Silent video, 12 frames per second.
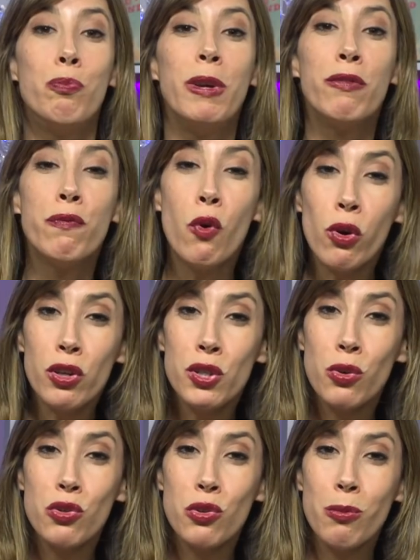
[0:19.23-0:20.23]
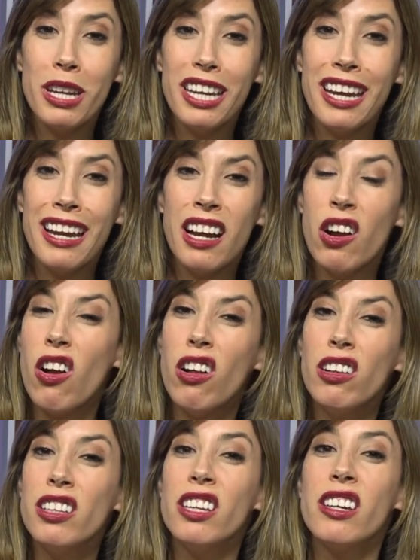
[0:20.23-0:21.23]
Before social media,
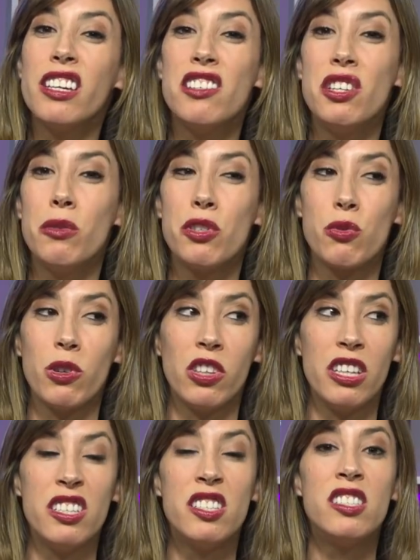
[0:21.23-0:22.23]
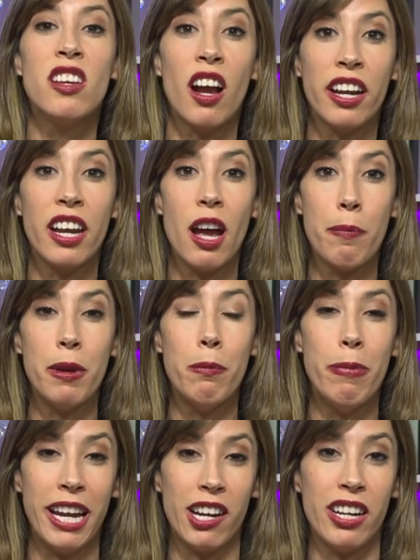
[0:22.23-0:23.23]
all you could do was really suck it up and
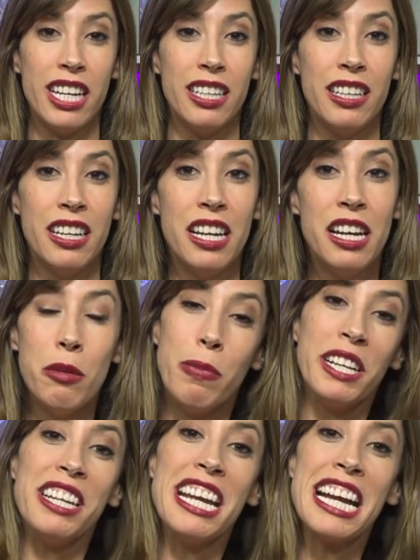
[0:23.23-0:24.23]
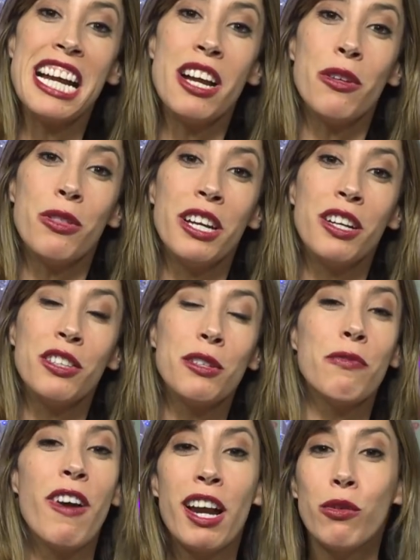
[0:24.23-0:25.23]
bear it. But now, there's
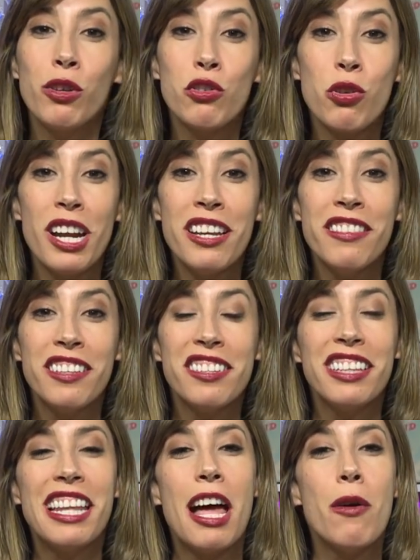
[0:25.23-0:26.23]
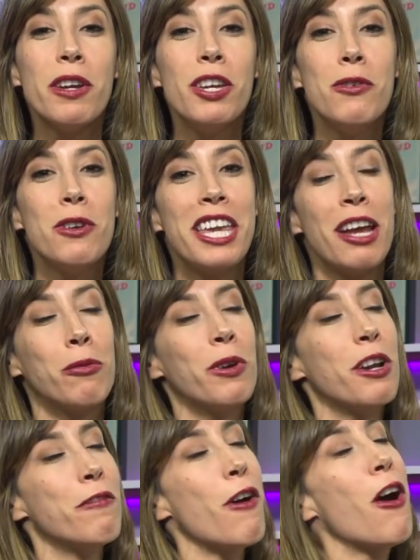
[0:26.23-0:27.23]
viral trend that's allowing you to get
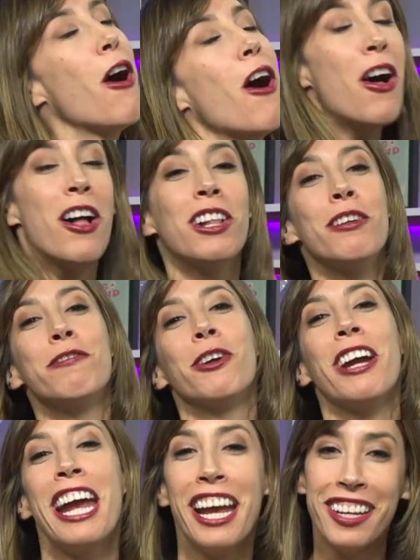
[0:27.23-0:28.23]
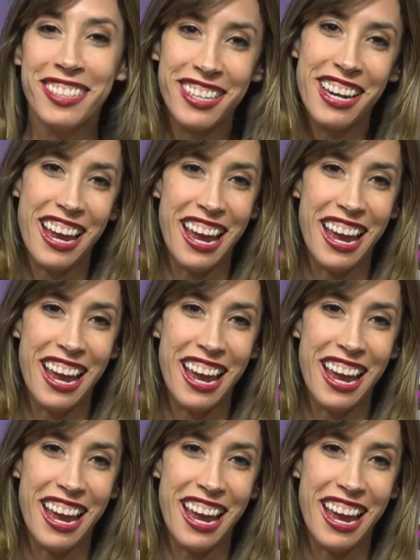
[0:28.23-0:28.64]
rid of all of your angst and